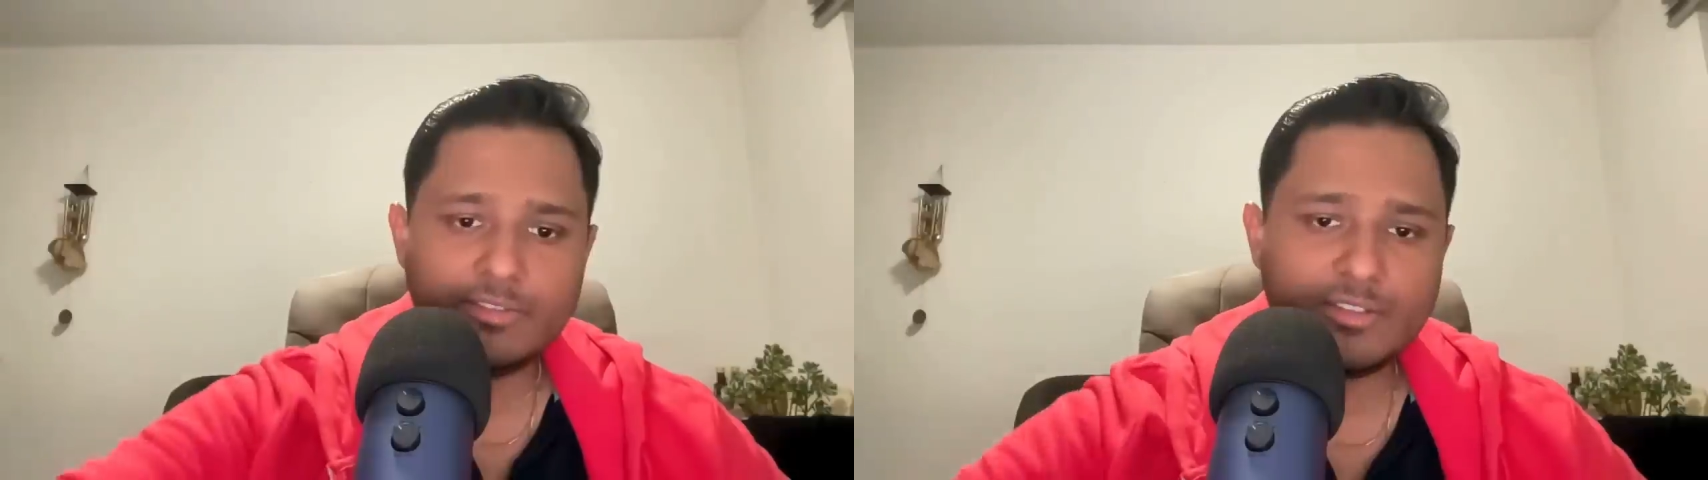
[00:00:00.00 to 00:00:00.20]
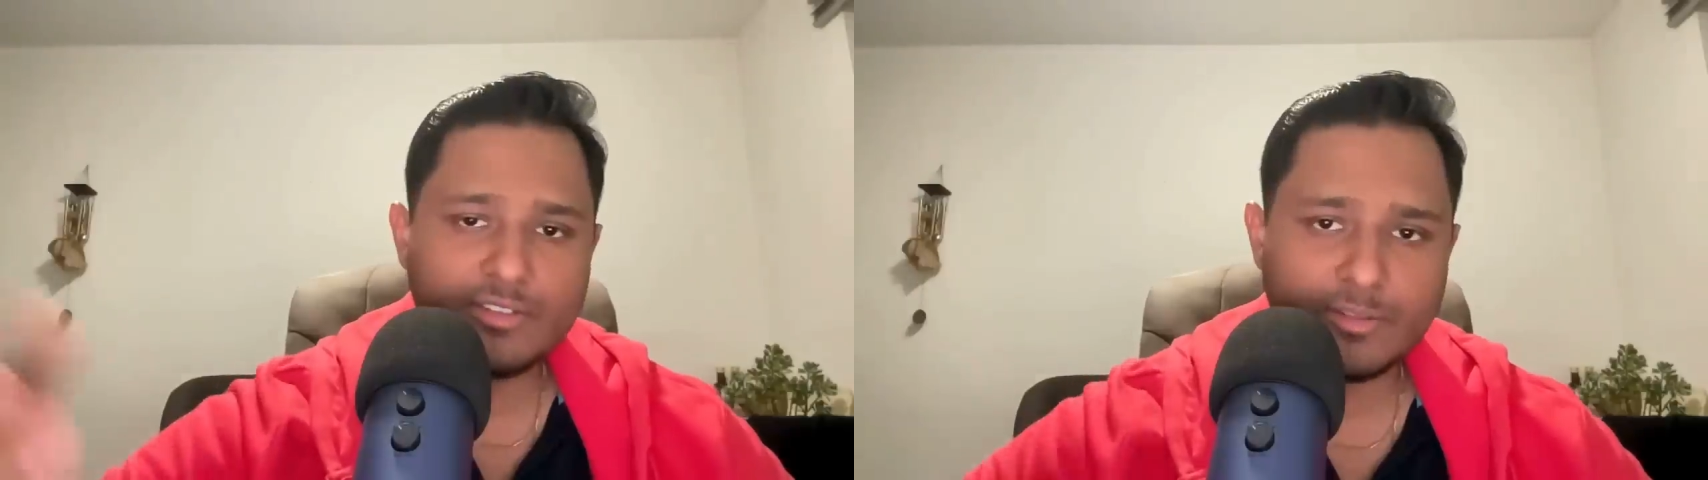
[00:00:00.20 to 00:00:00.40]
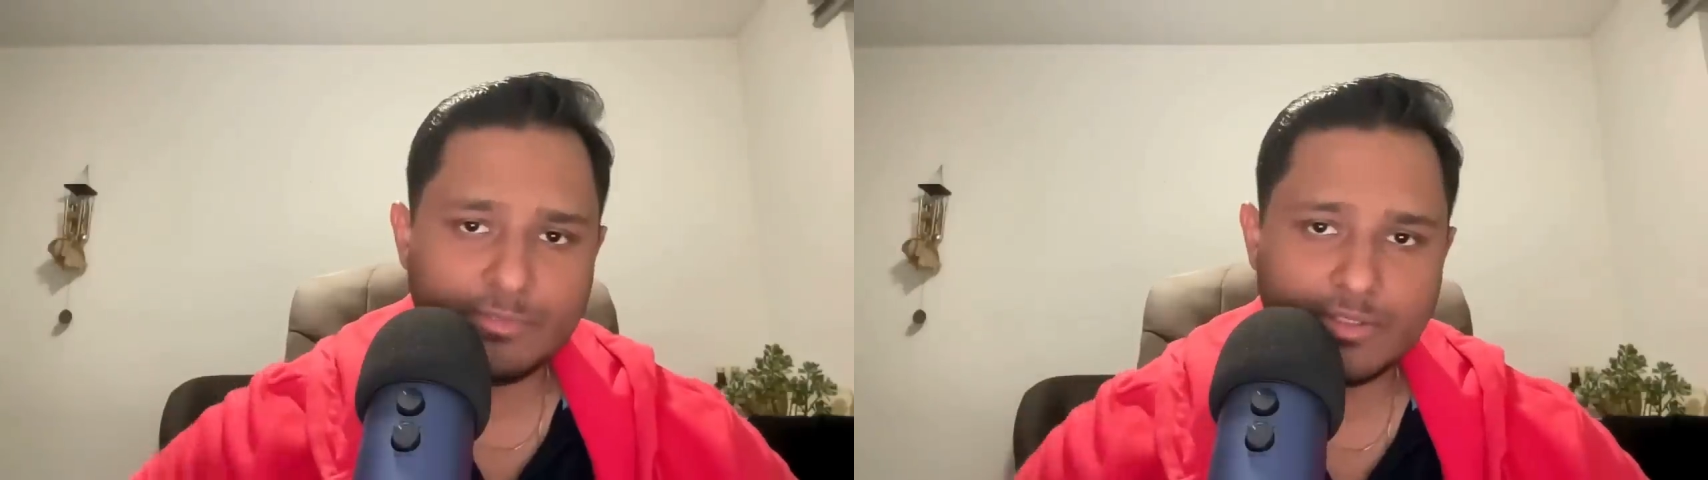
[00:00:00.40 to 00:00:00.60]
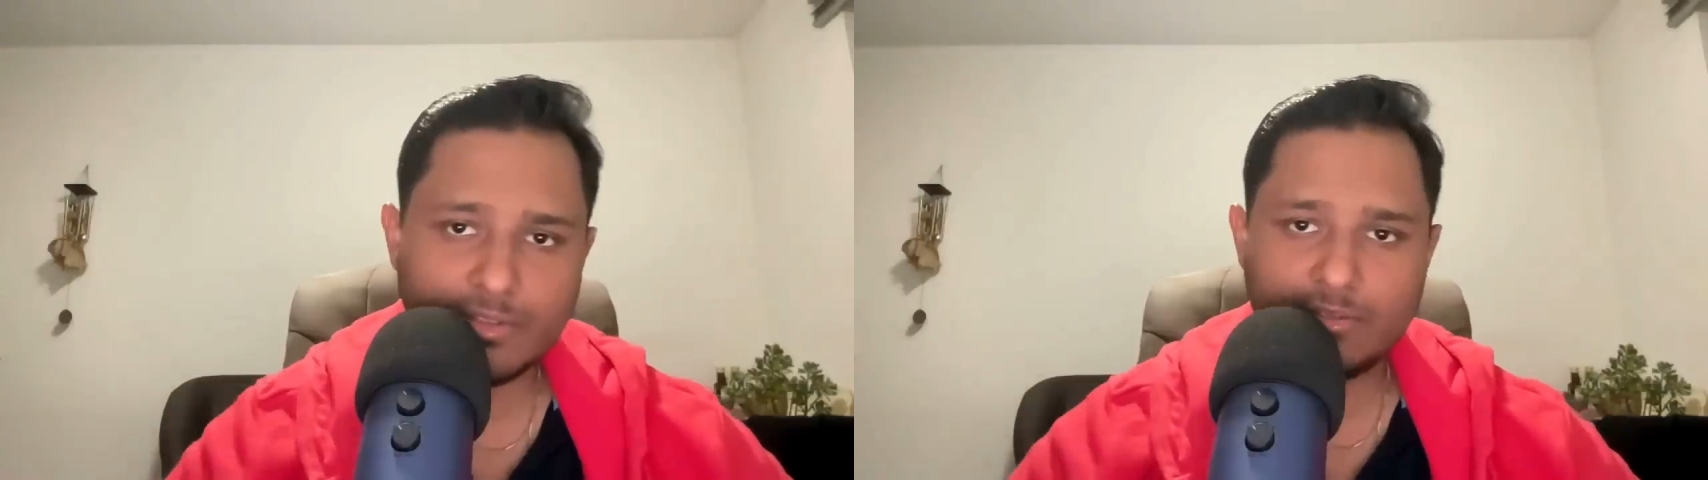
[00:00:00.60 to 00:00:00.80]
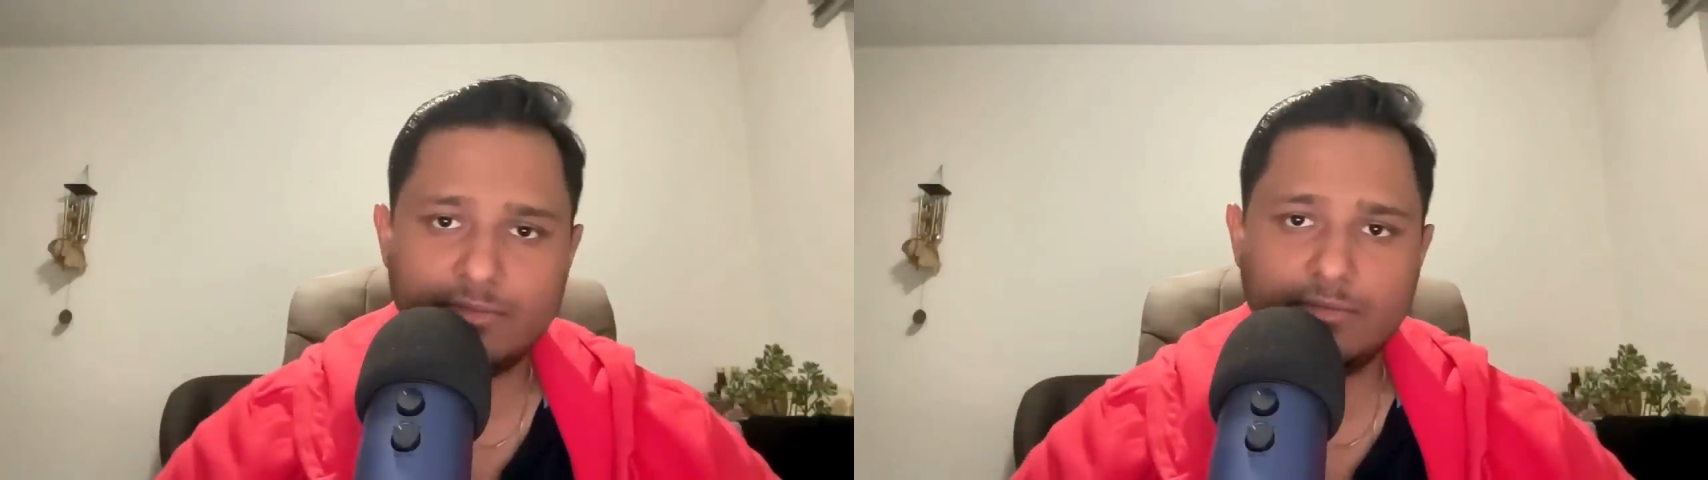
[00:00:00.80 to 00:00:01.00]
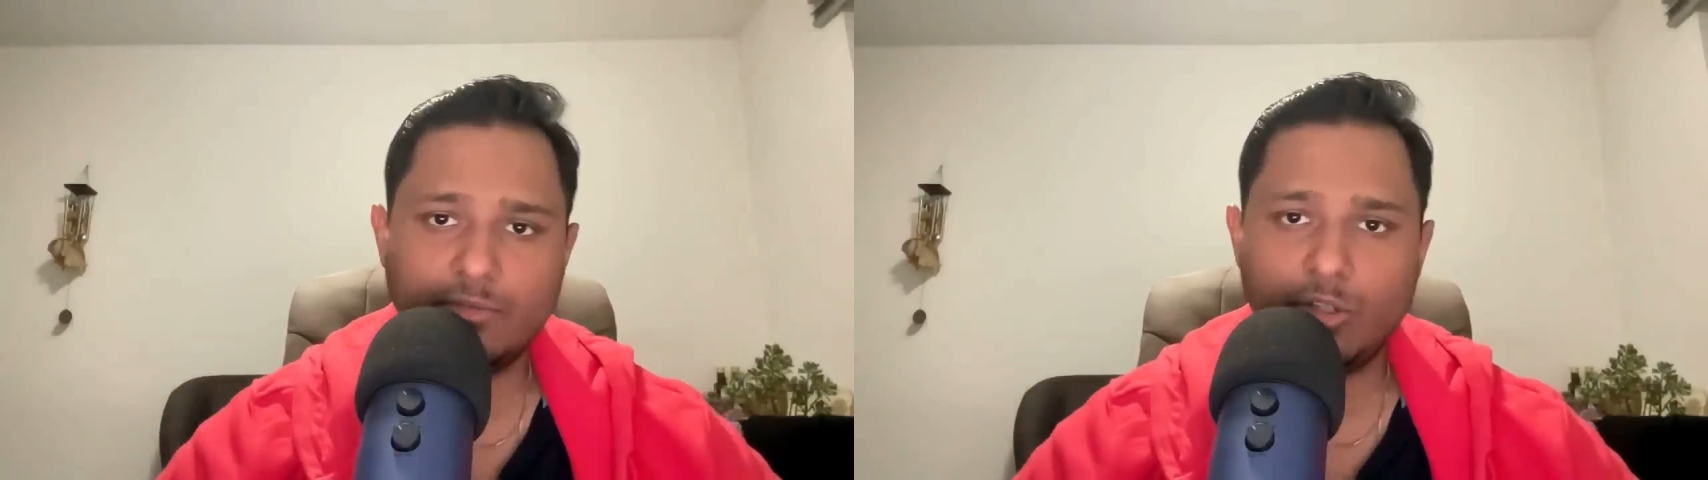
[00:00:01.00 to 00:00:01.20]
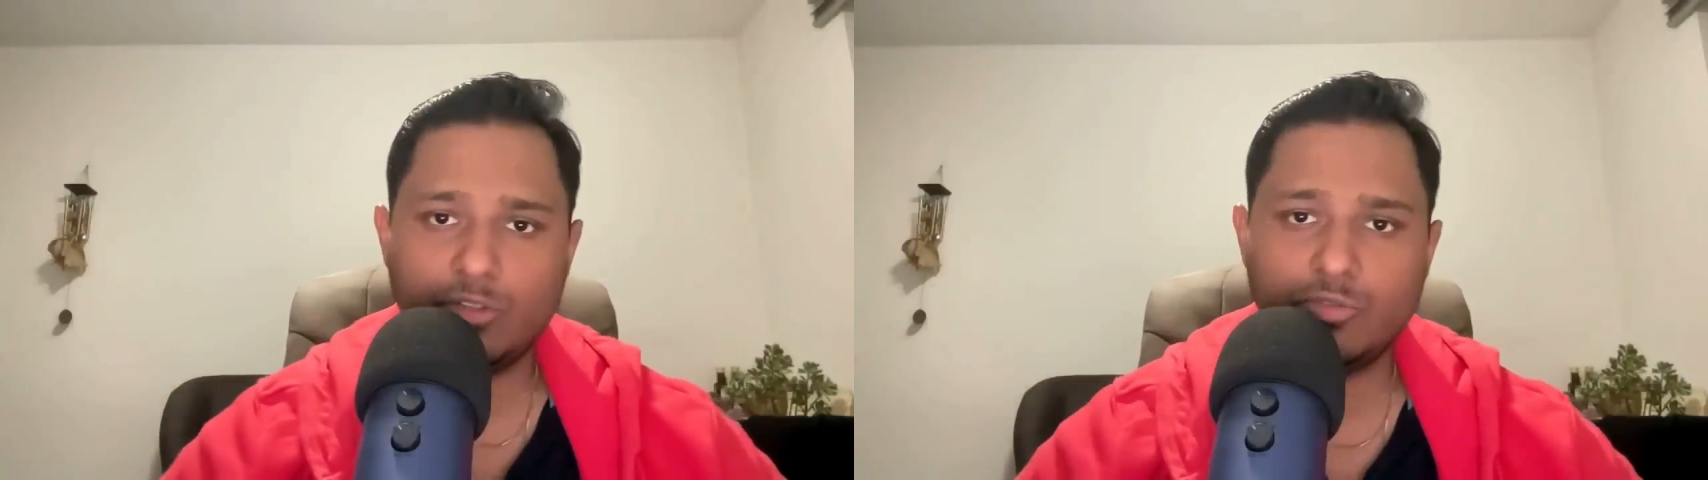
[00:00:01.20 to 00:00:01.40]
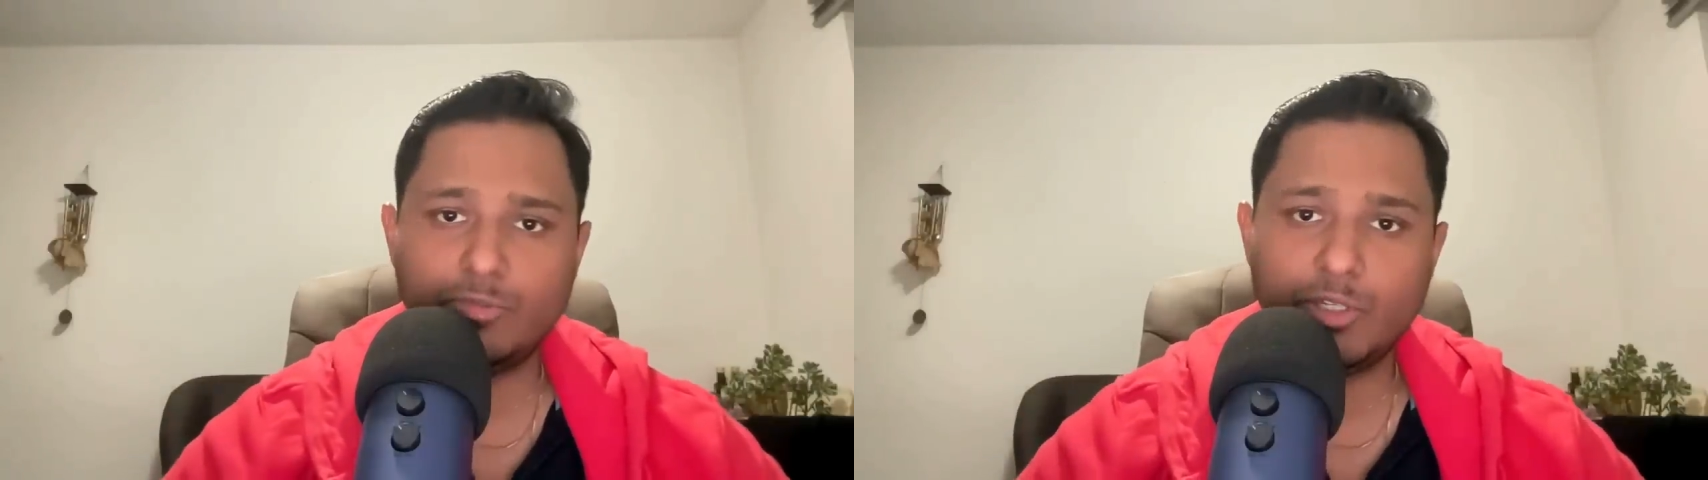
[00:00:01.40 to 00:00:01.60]
systems
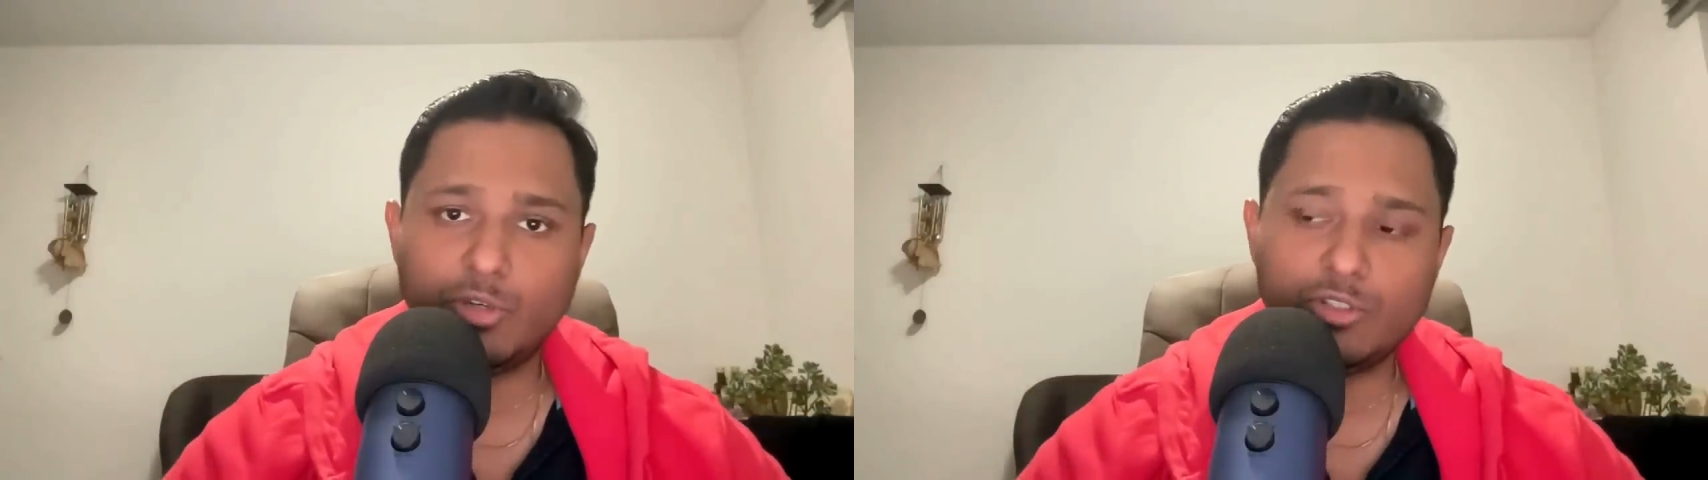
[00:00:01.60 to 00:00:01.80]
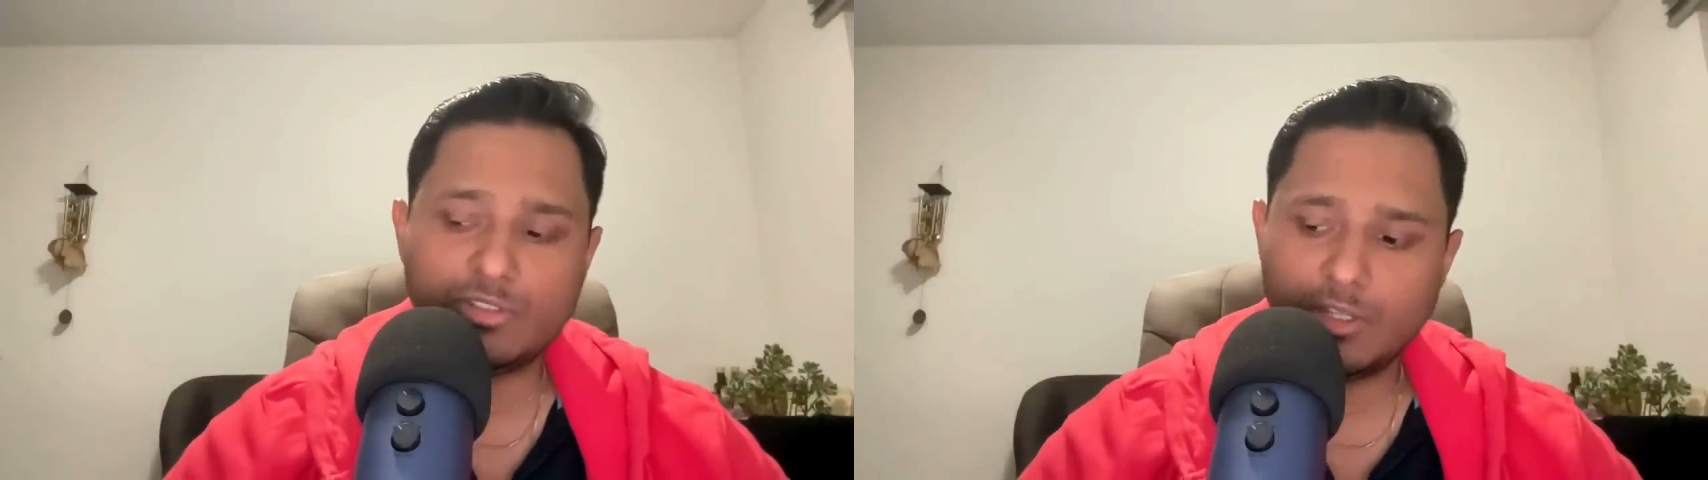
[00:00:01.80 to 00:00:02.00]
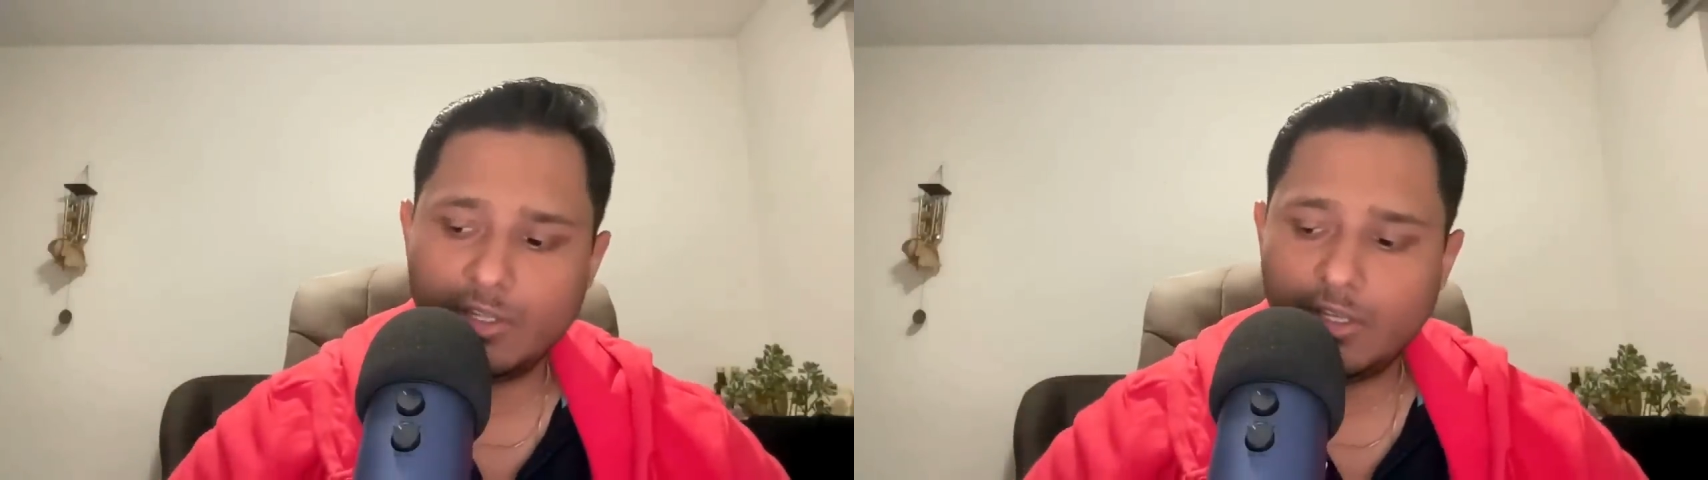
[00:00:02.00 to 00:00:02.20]
also, because